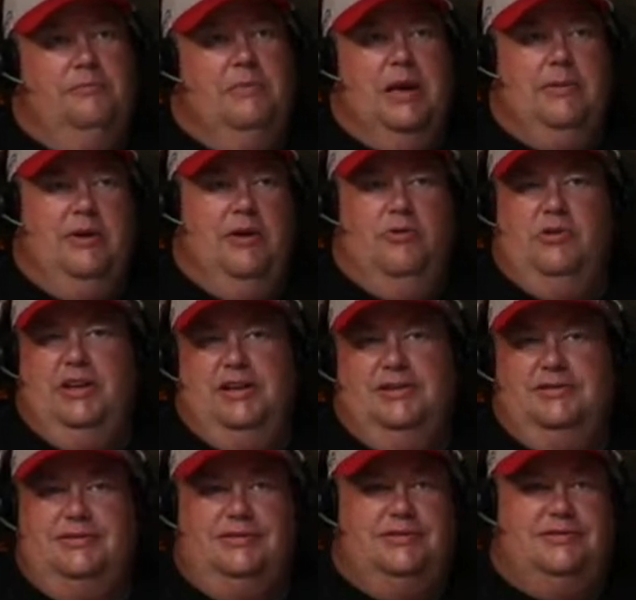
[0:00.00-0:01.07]
only
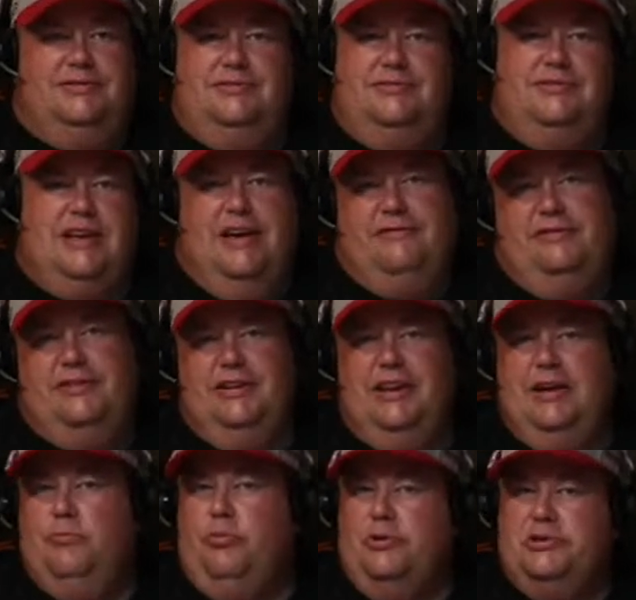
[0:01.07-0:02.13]

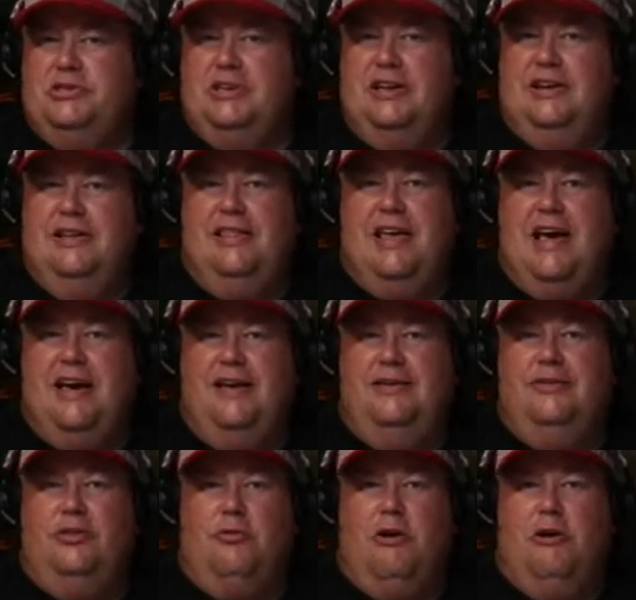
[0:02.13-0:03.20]
70% of that
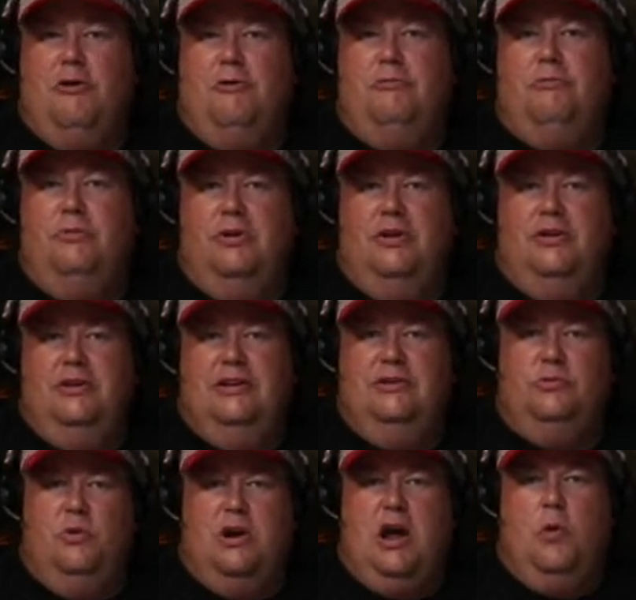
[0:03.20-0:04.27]
throw is
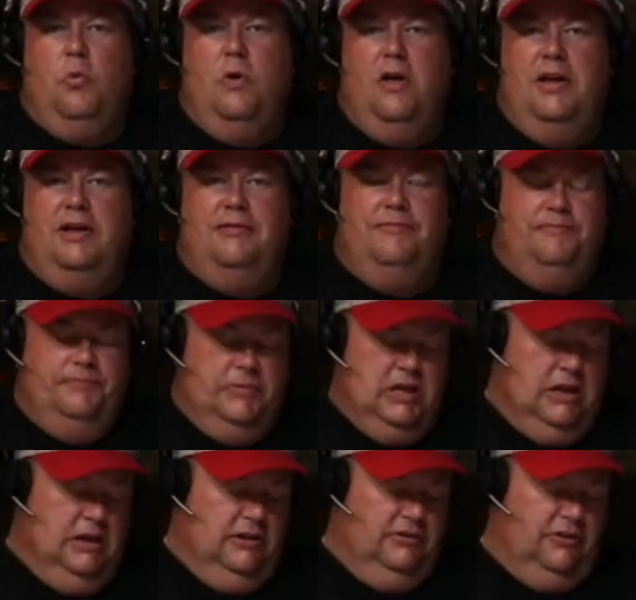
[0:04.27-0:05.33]
what I want.
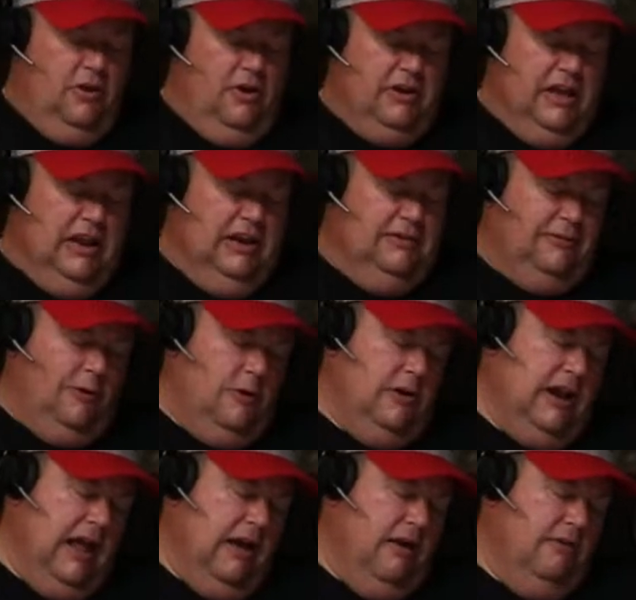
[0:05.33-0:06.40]
So I'll get it turned
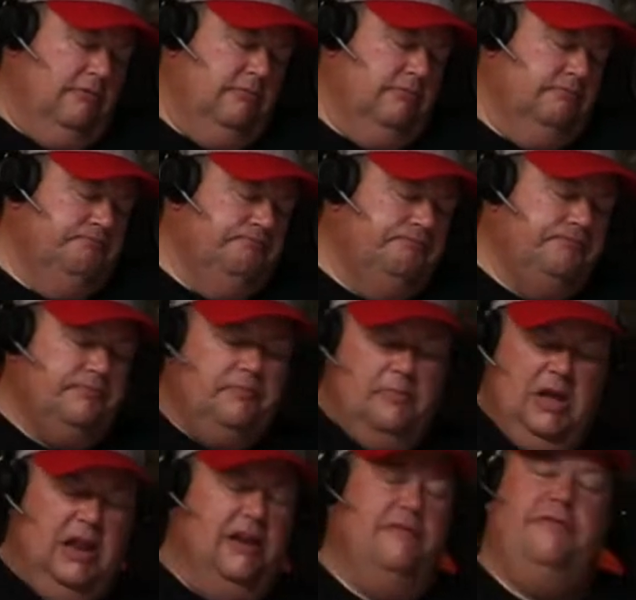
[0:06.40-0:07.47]
down,
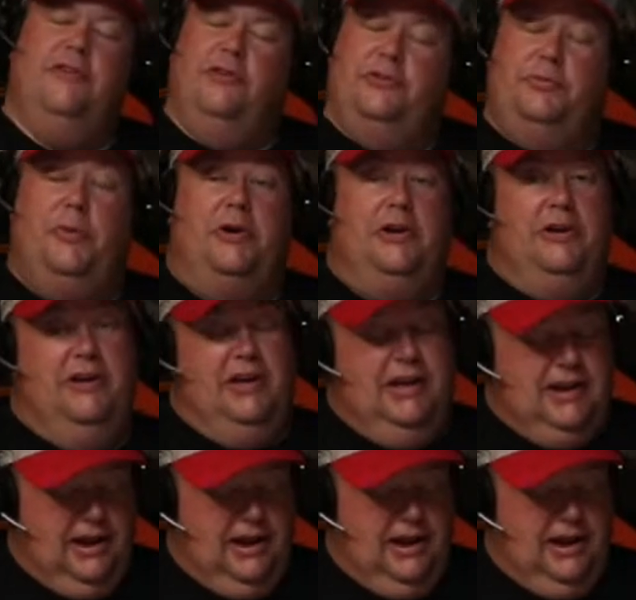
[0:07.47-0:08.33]
and it feels pretty good.